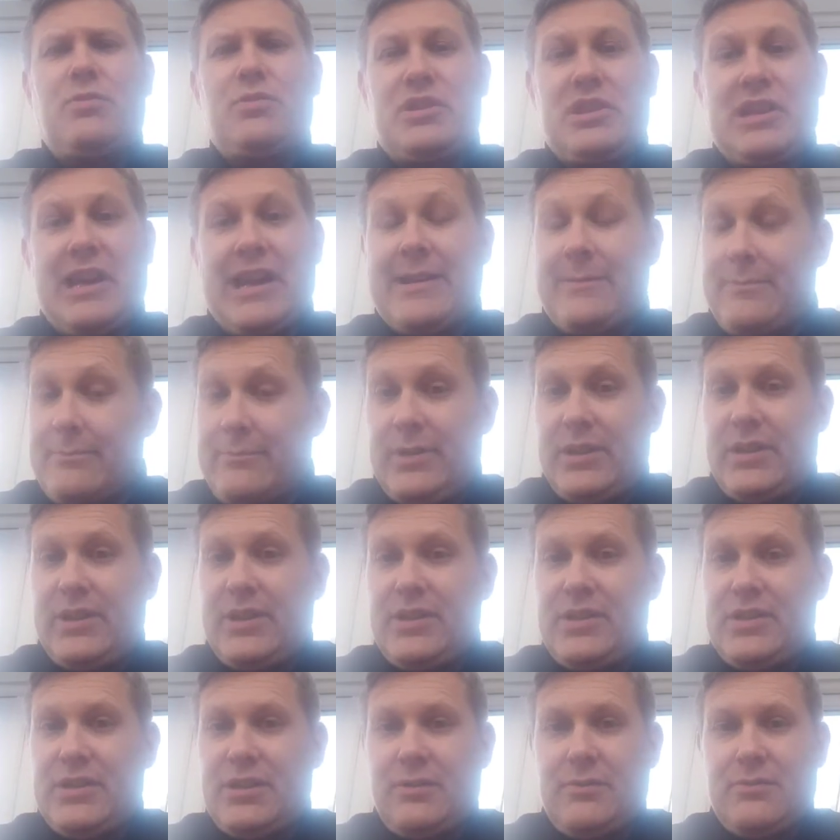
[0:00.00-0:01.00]
shame
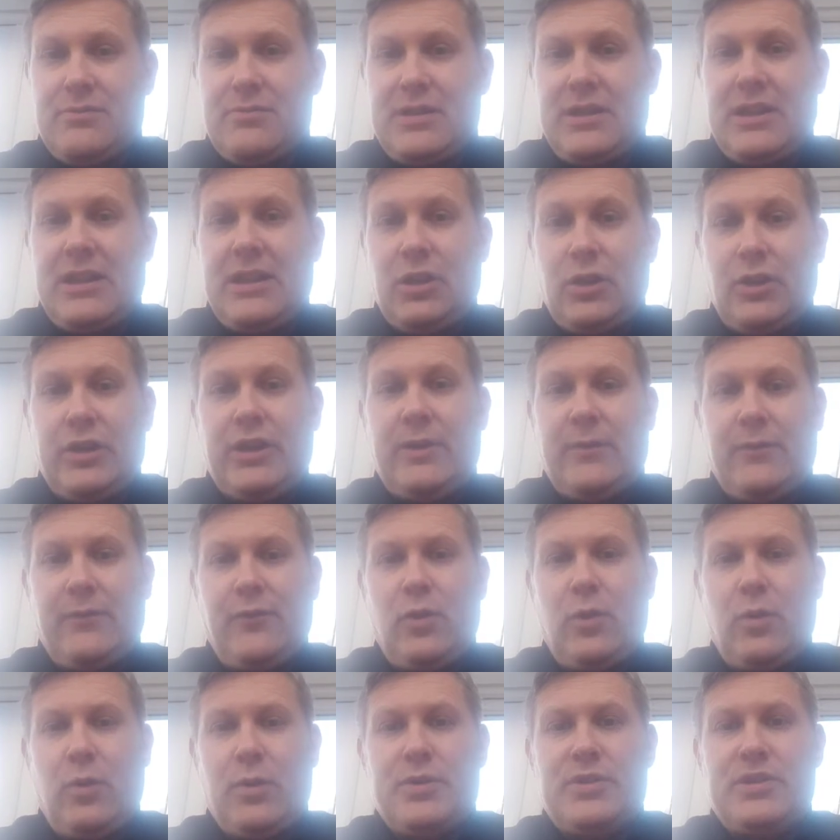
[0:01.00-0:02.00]
because I was really looking
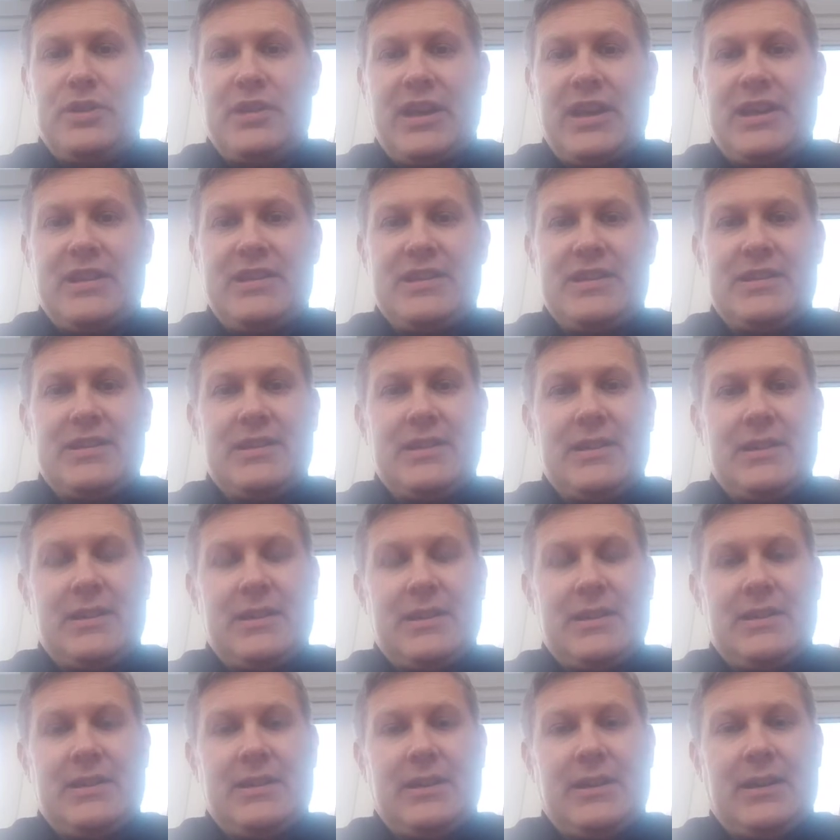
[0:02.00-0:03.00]
forward to this
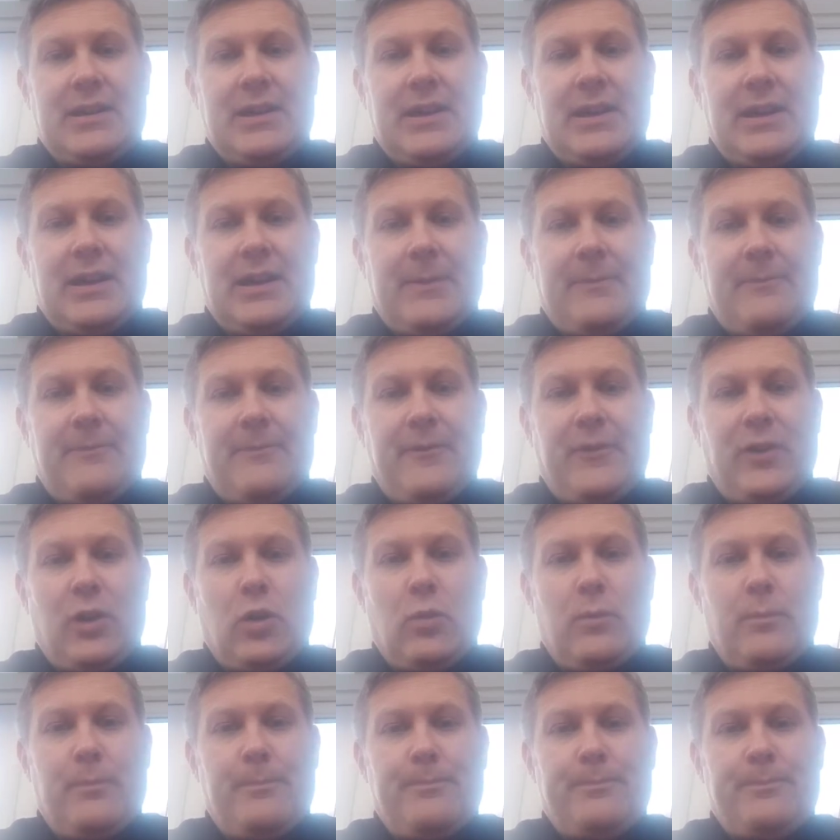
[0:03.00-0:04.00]

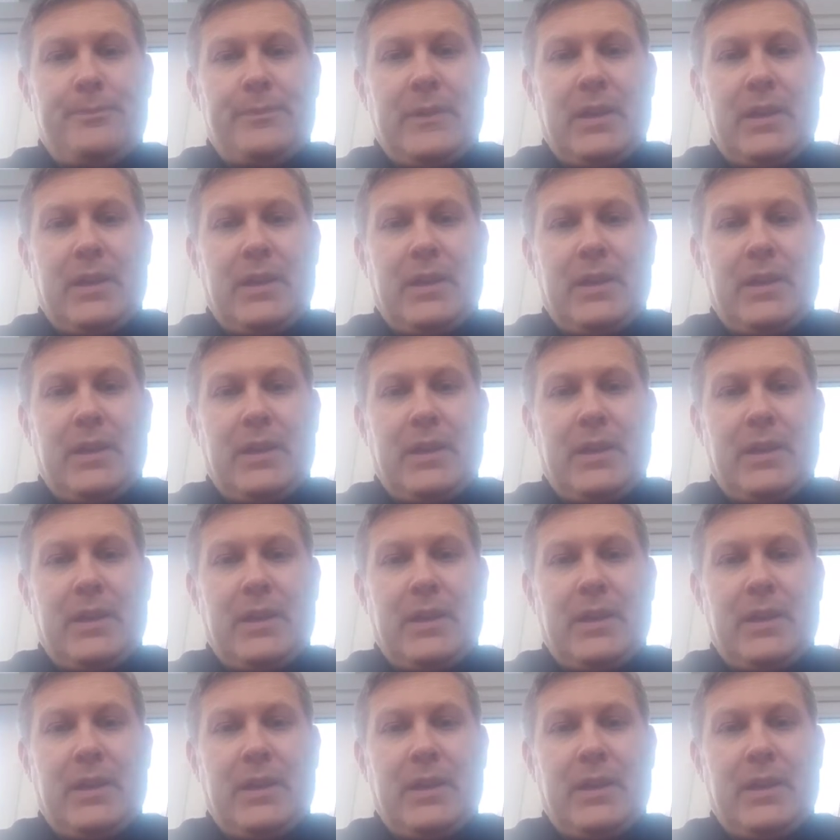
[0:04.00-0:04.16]
film.